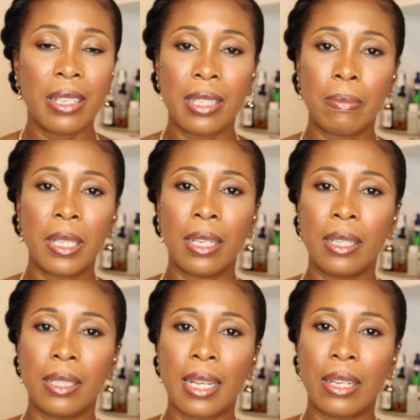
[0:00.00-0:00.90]
is
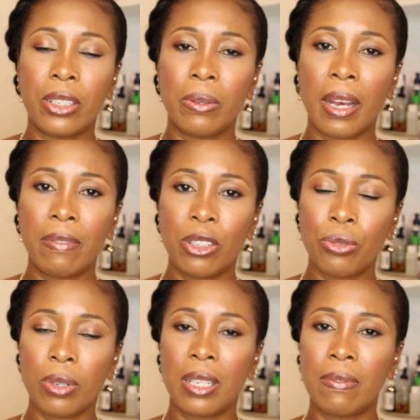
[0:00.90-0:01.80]
something that you have to
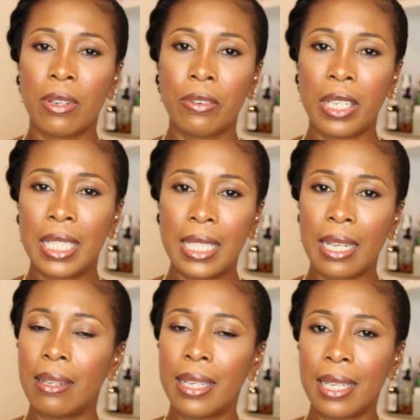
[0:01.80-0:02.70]
treat it very
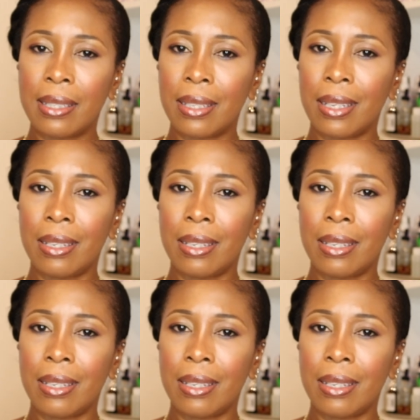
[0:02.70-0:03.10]
delicately.